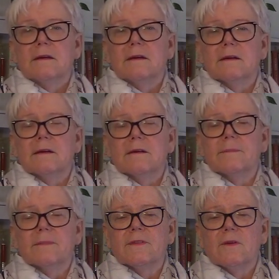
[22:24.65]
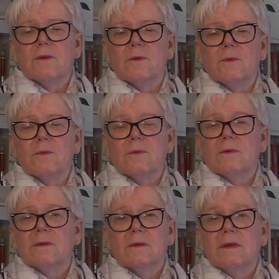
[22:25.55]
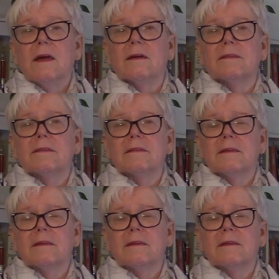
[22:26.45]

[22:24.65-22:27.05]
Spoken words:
So yes,